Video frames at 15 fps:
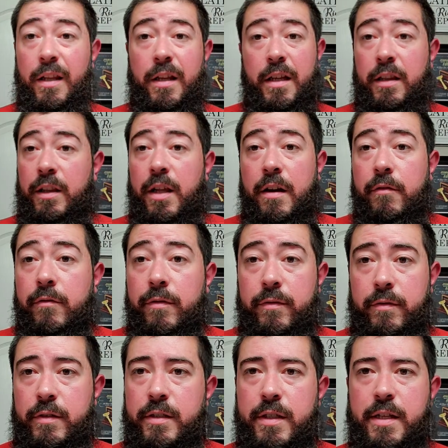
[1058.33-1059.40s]
I love
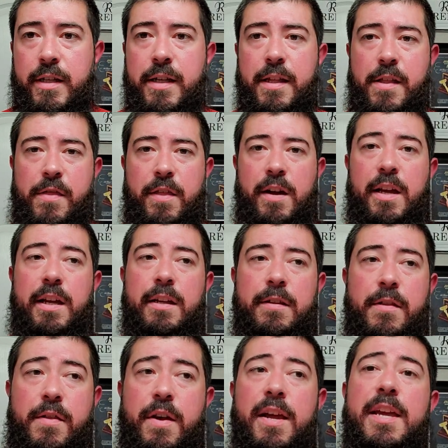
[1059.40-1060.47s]
the,
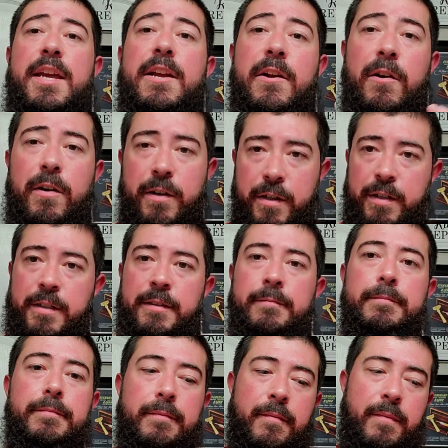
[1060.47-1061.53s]
the gear.
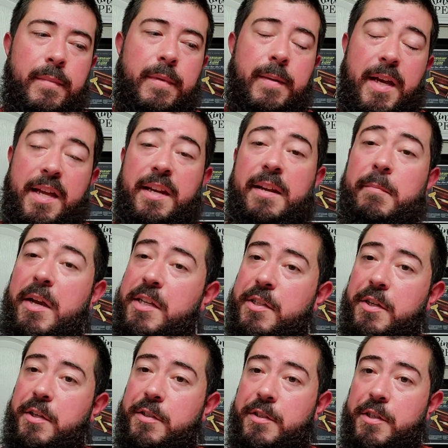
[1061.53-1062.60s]
And he makes a
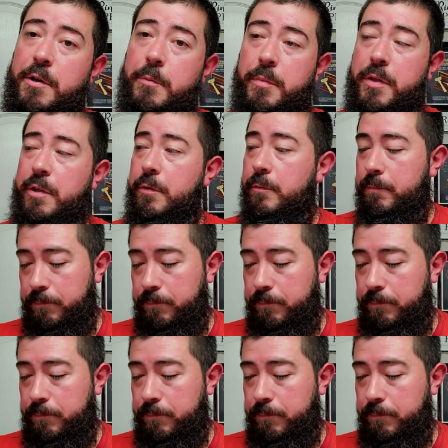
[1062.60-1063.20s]
good soap too.